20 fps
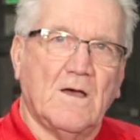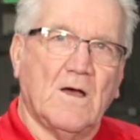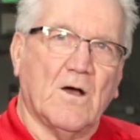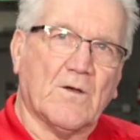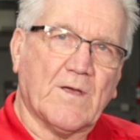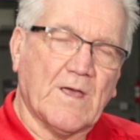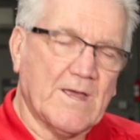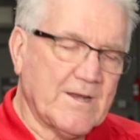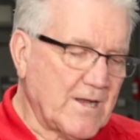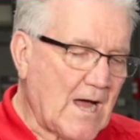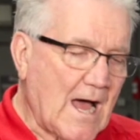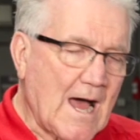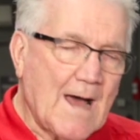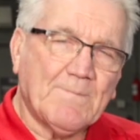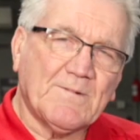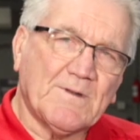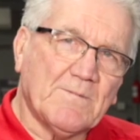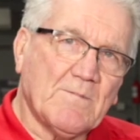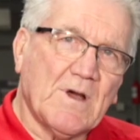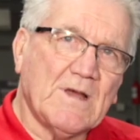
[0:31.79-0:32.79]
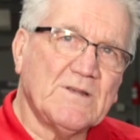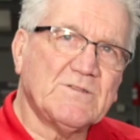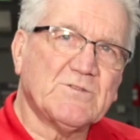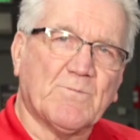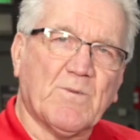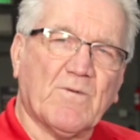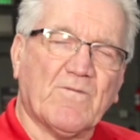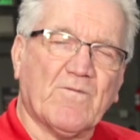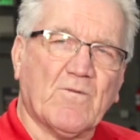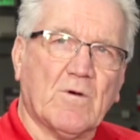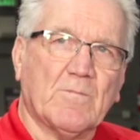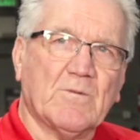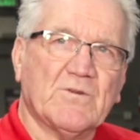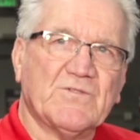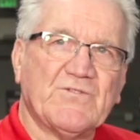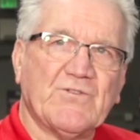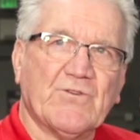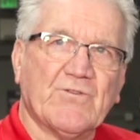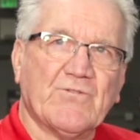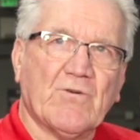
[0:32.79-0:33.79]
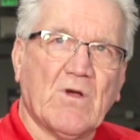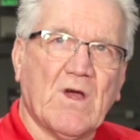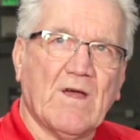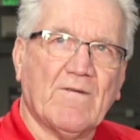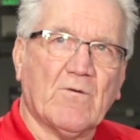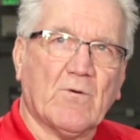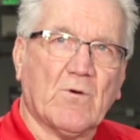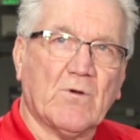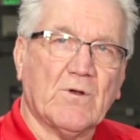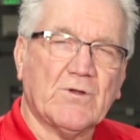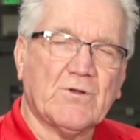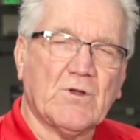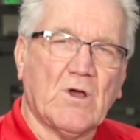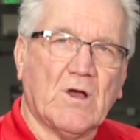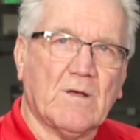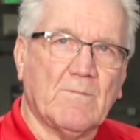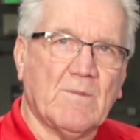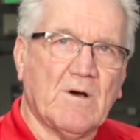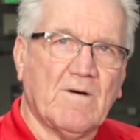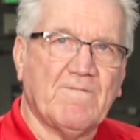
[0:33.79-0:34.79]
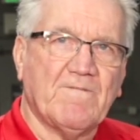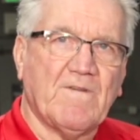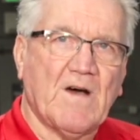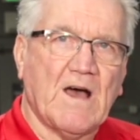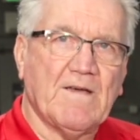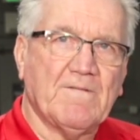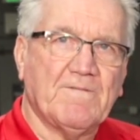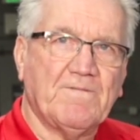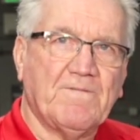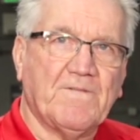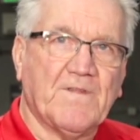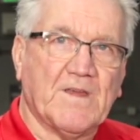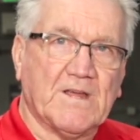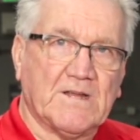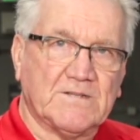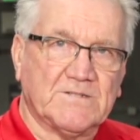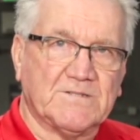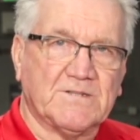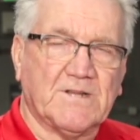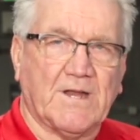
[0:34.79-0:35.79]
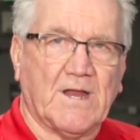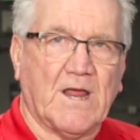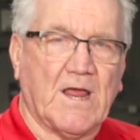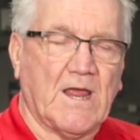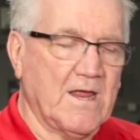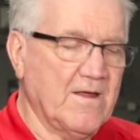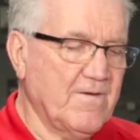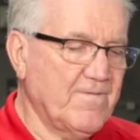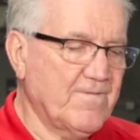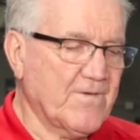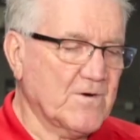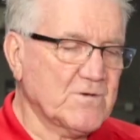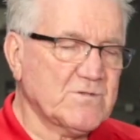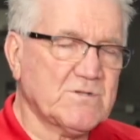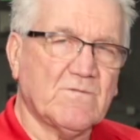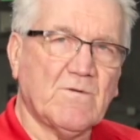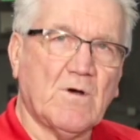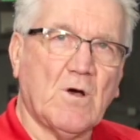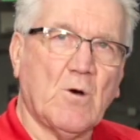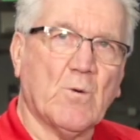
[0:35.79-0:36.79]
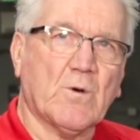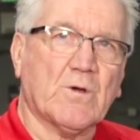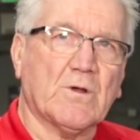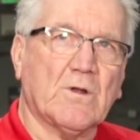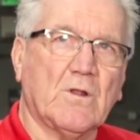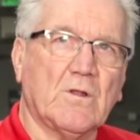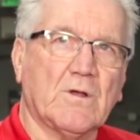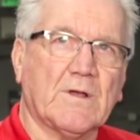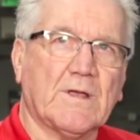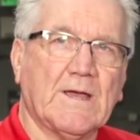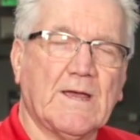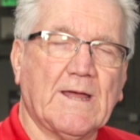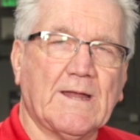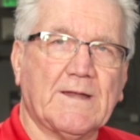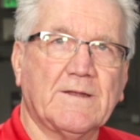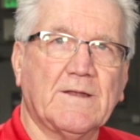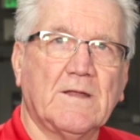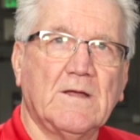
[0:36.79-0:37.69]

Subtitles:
Okay, to optimize the performance of your driver, we're going to talk about 5 things today. First of all, we're going to look at